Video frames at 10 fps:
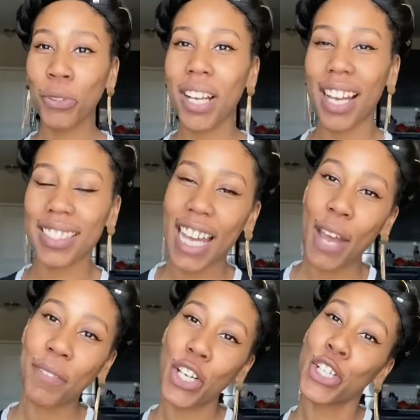you guys are
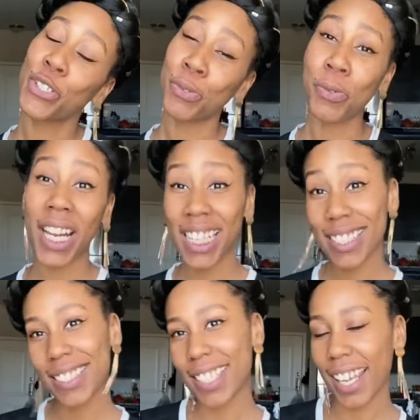having a
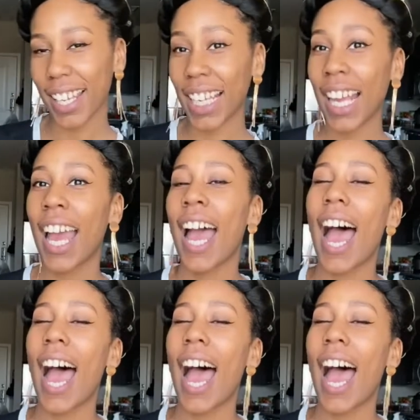great day.